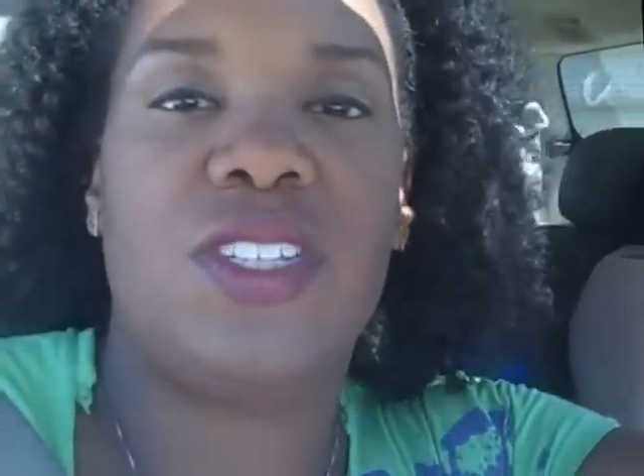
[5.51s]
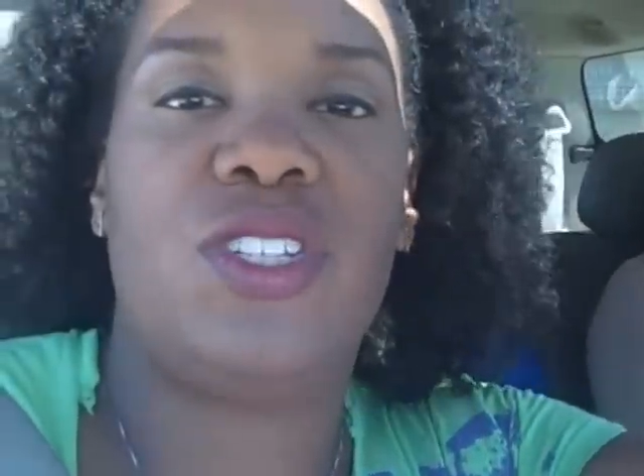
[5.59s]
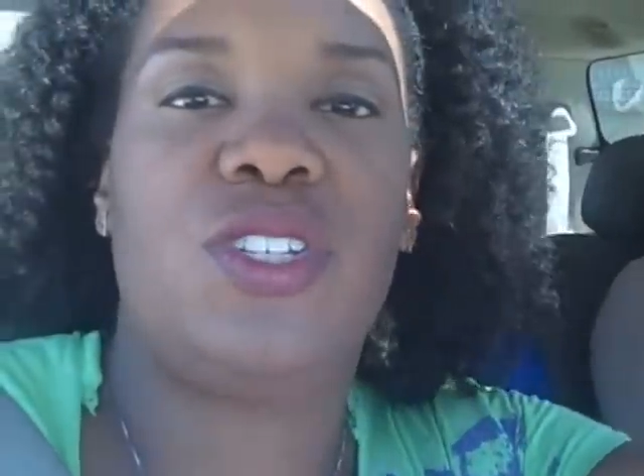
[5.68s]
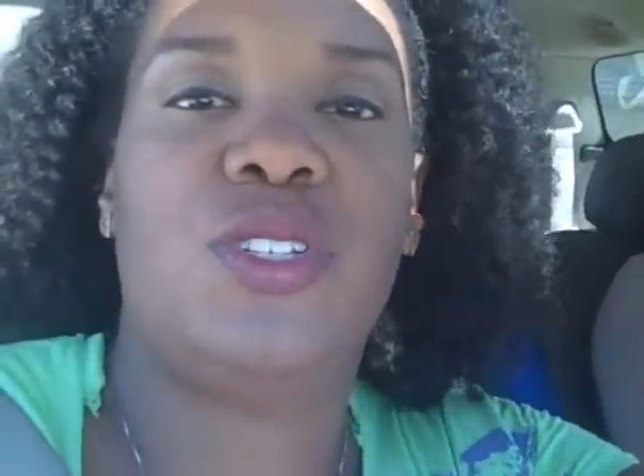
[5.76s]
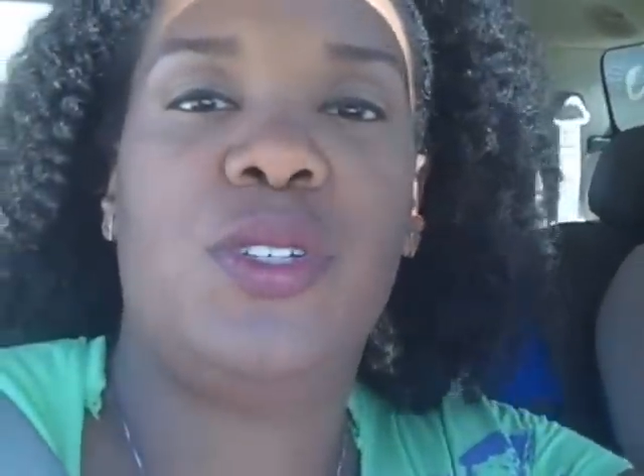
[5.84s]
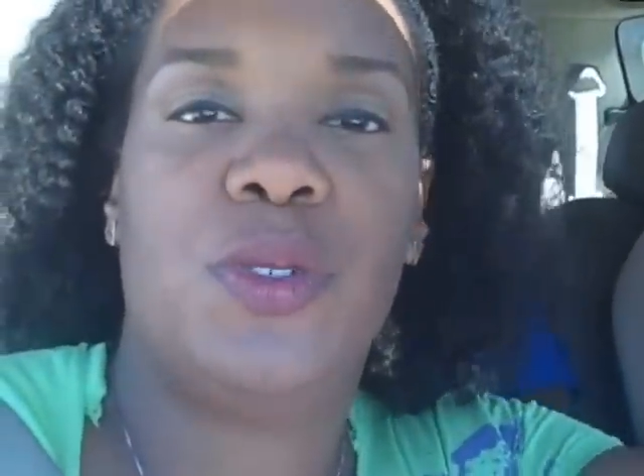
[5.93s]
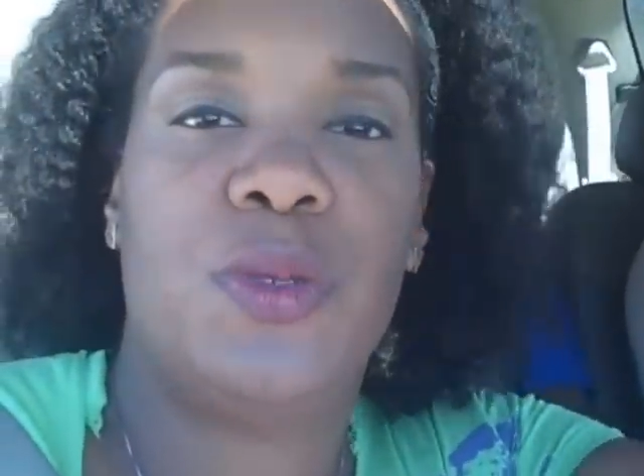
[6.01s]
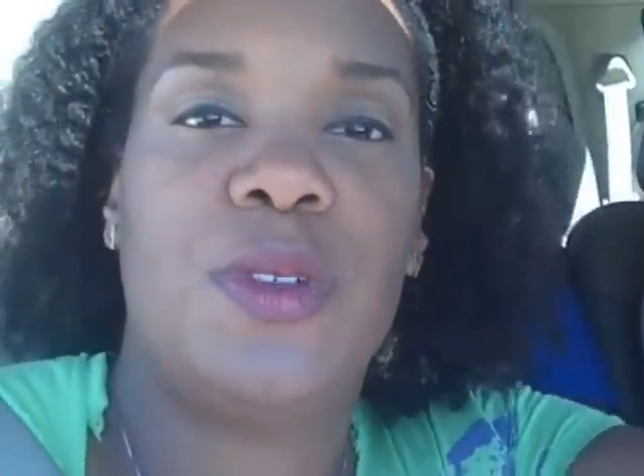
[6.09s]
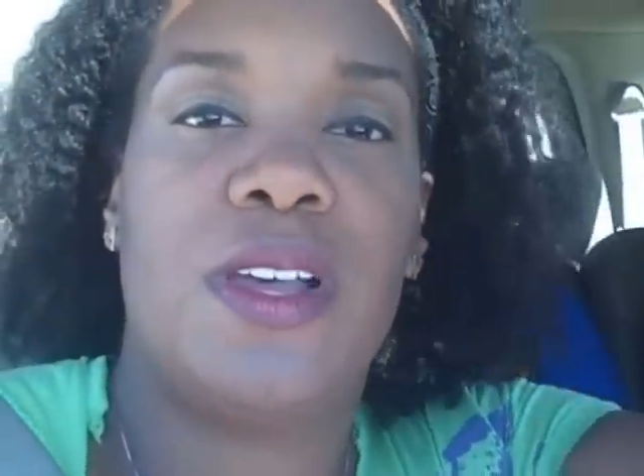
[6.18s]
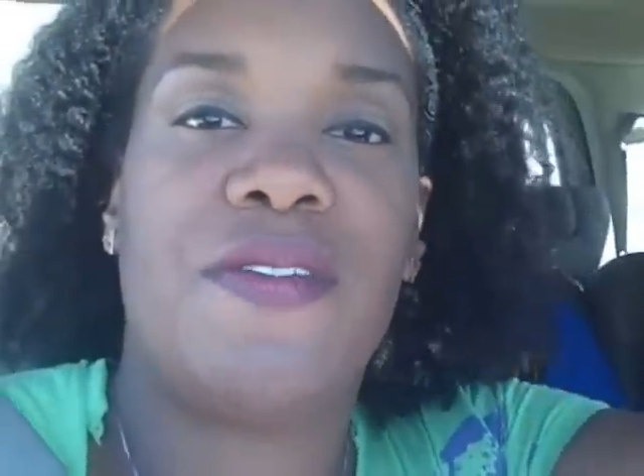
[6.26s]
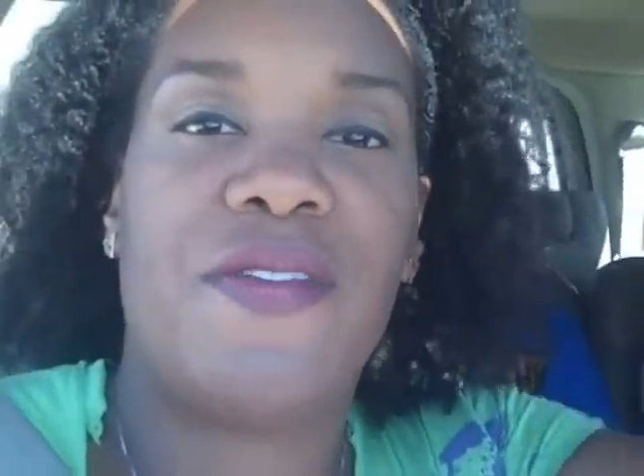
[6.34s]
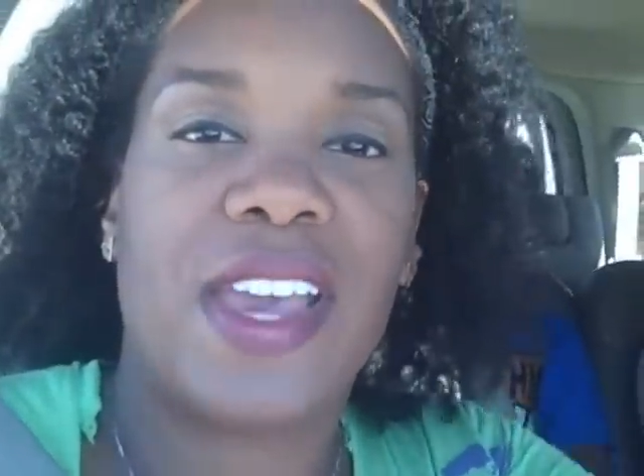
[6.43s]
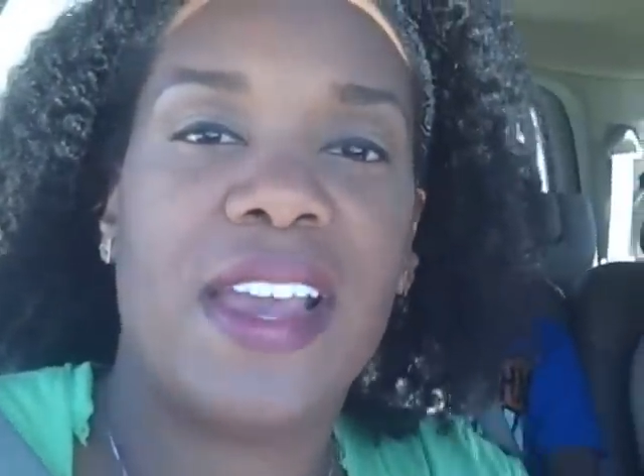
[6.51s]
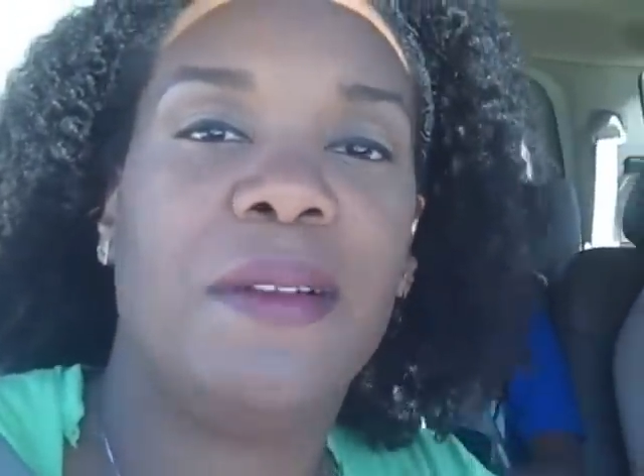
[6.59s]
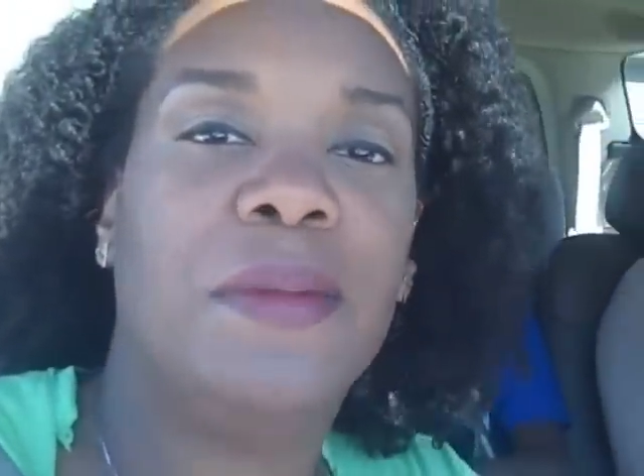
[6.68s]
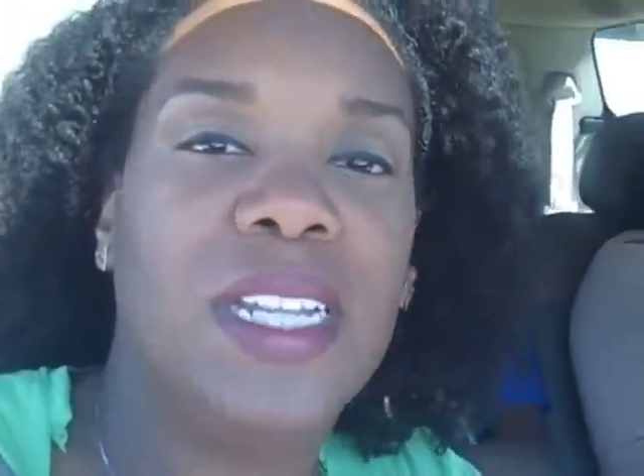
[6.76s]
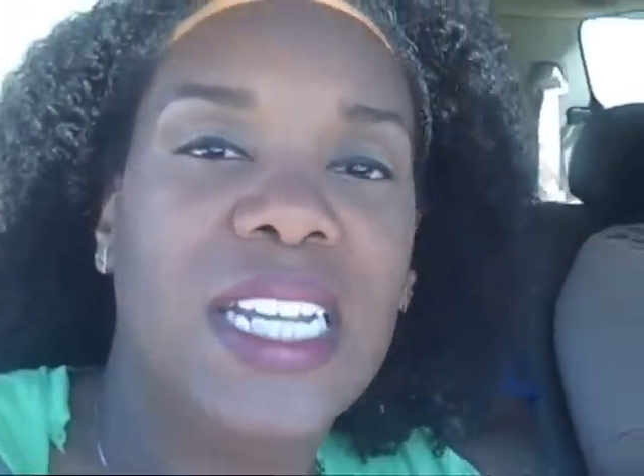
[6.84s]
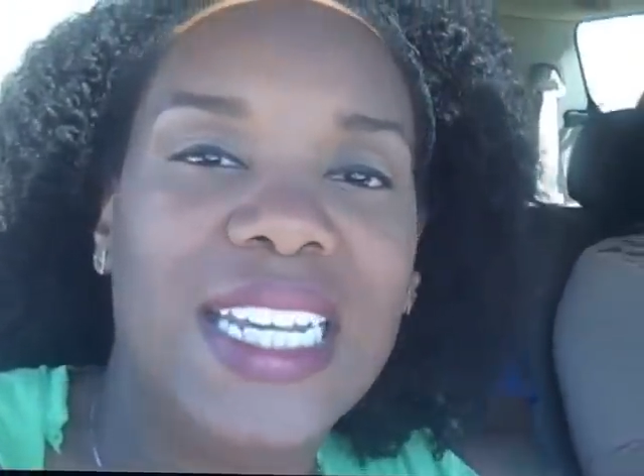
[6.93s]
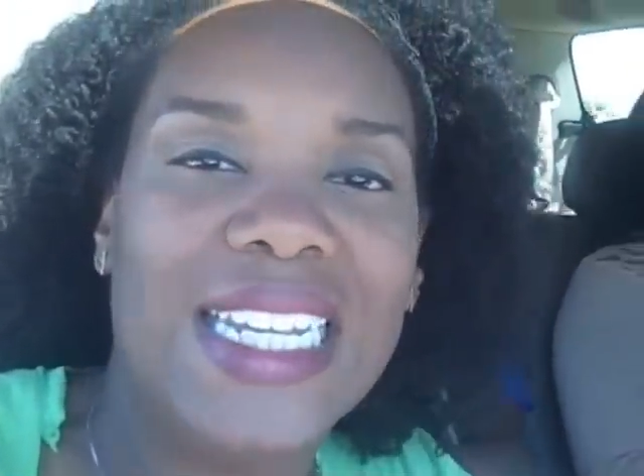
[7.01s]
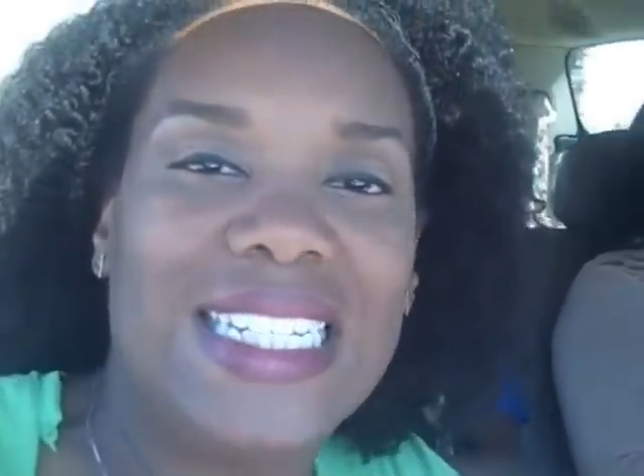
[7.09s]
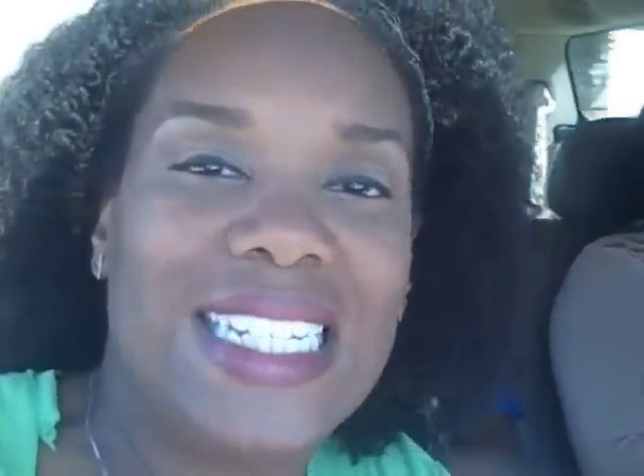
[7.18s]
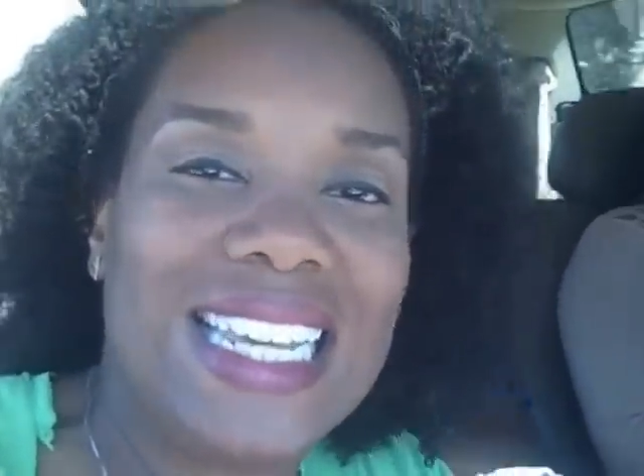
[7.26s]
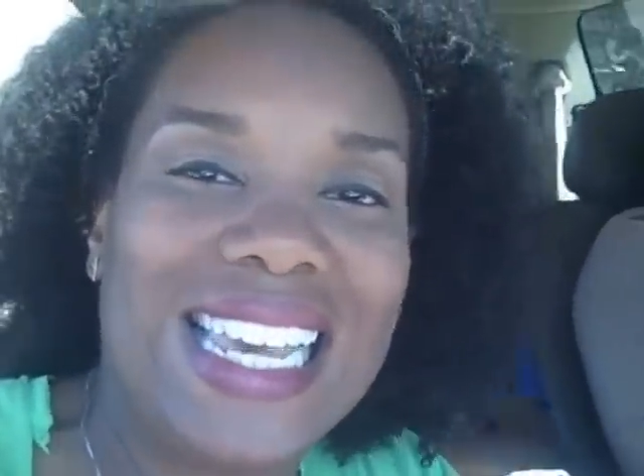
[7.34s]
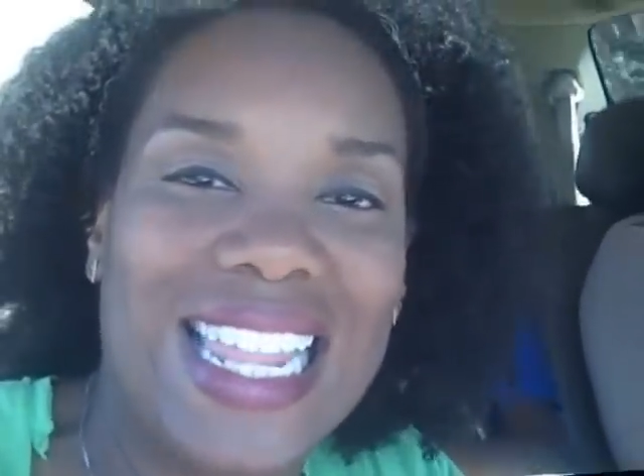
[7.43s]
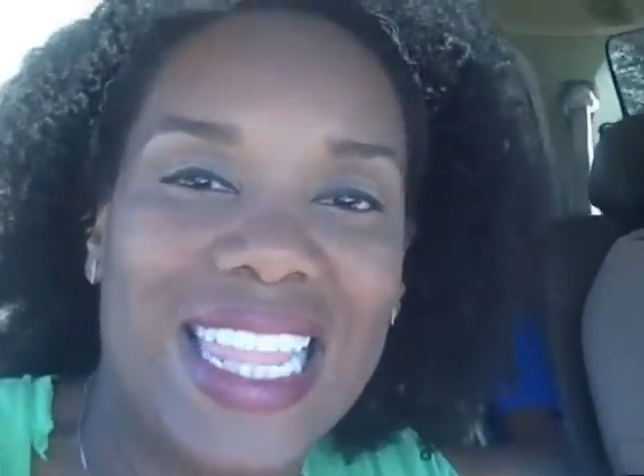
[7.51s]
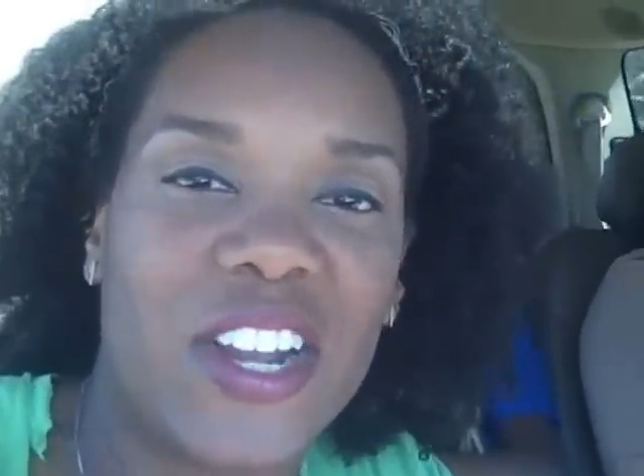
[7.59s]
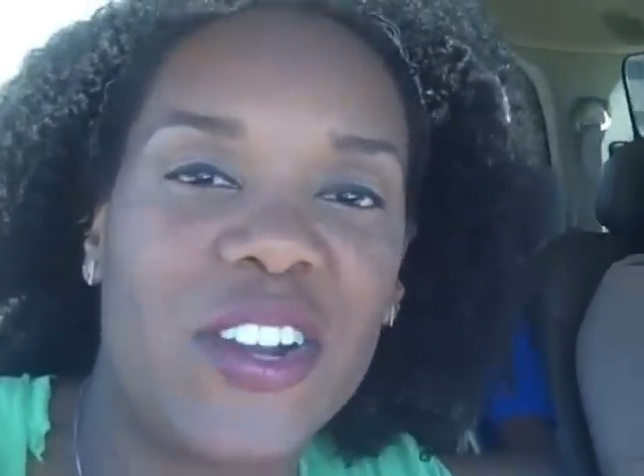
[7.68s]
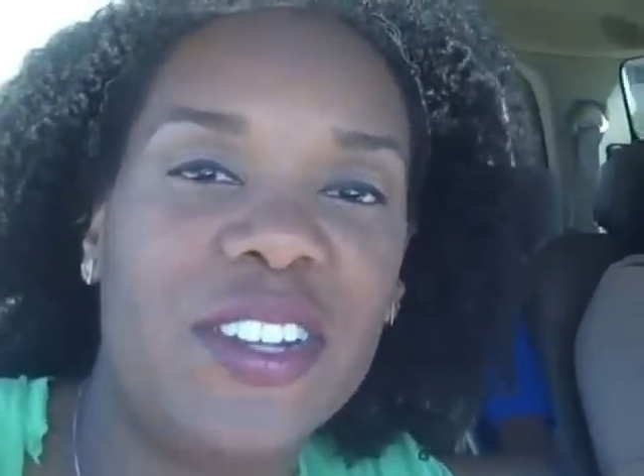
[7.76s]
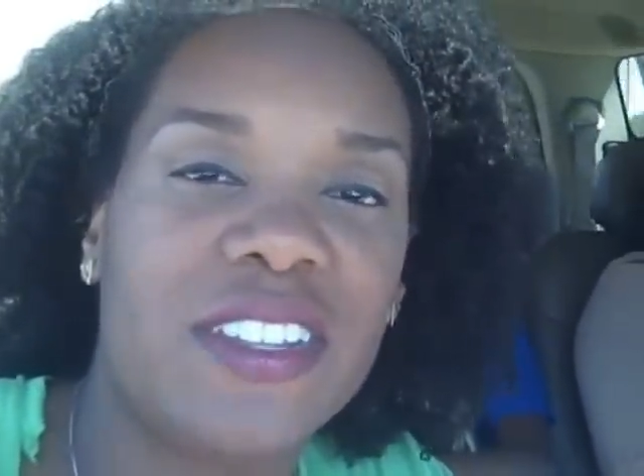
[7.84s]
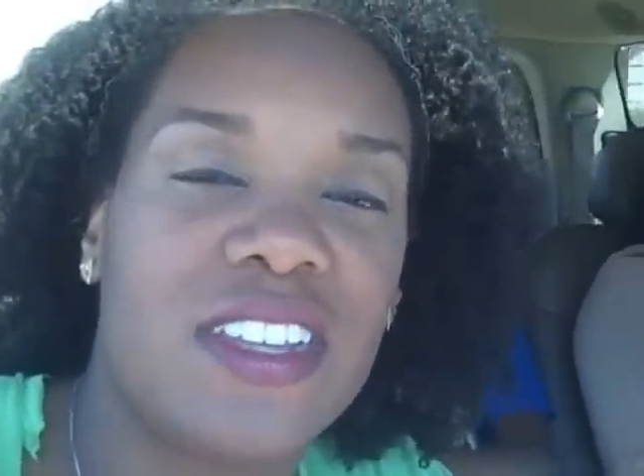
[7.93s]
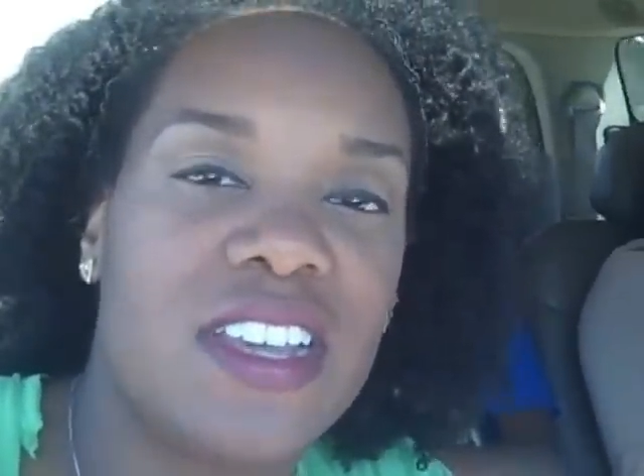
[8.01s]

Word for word: to a family get-together.